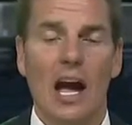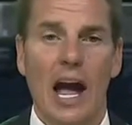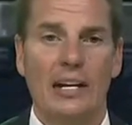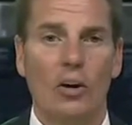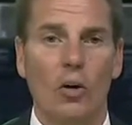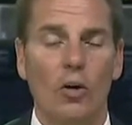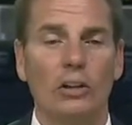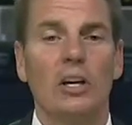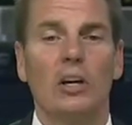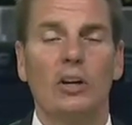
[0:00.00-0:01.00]
And gold,
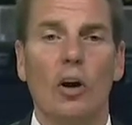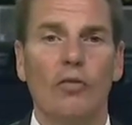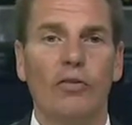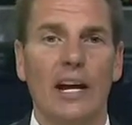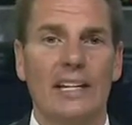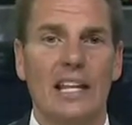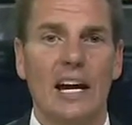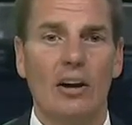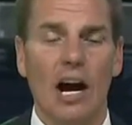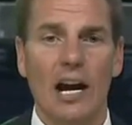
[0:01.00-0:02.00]
no flight
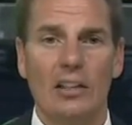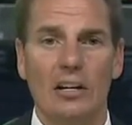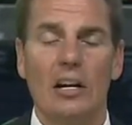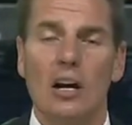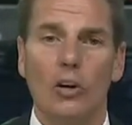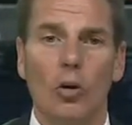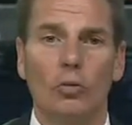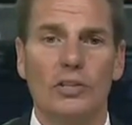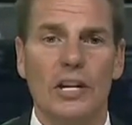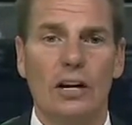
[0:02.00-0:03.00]
there either. Gold
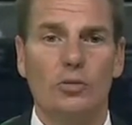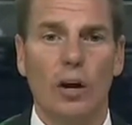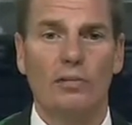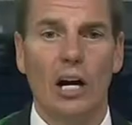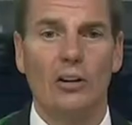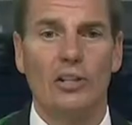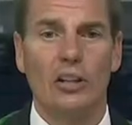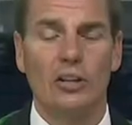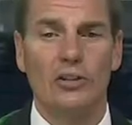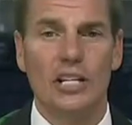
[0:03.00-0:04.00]
was down $12 at
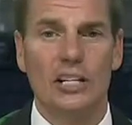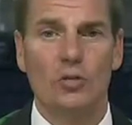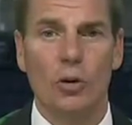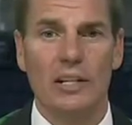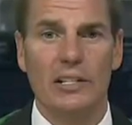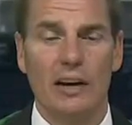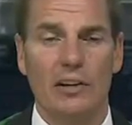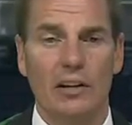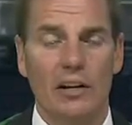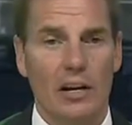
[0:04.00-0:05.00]
13.27.
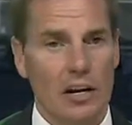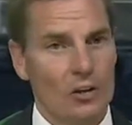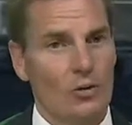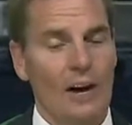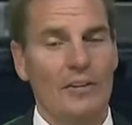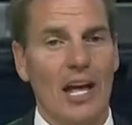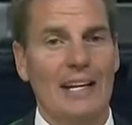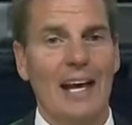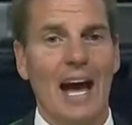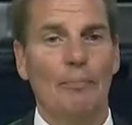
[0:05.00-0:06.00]
So after that
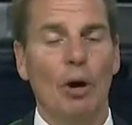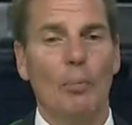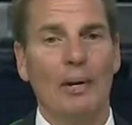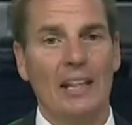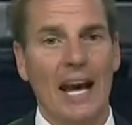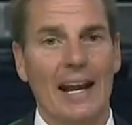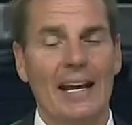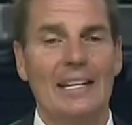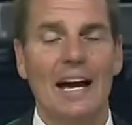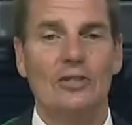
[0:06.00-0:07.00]
gap open and that
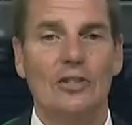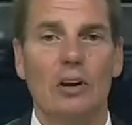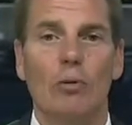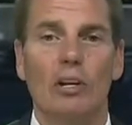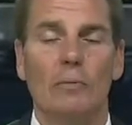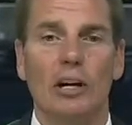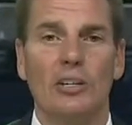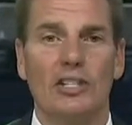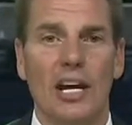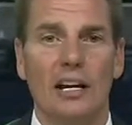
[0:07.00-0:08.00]
hit yesterday, where do the
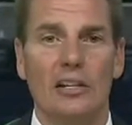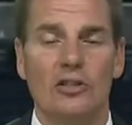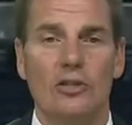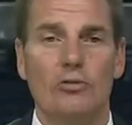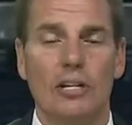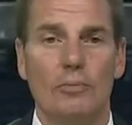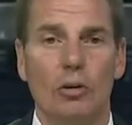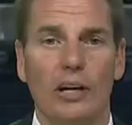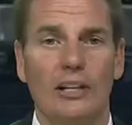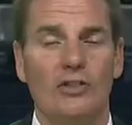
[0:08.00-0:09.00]
markets stand on this Tuesday
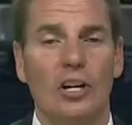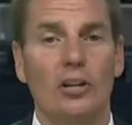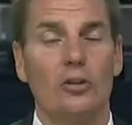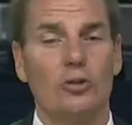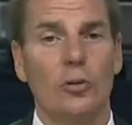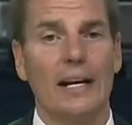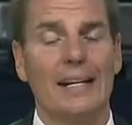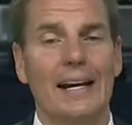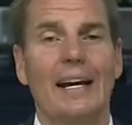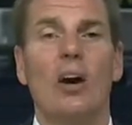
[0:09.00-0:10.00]
morning to start a new trading
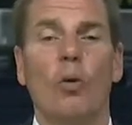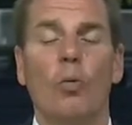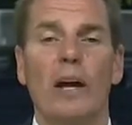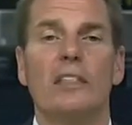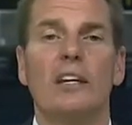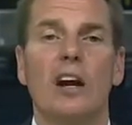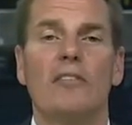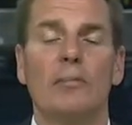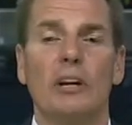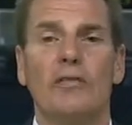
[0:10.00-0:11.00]
day with the
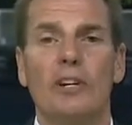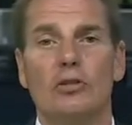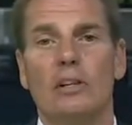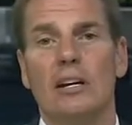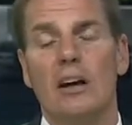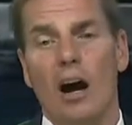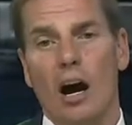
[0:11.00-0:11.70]
government officially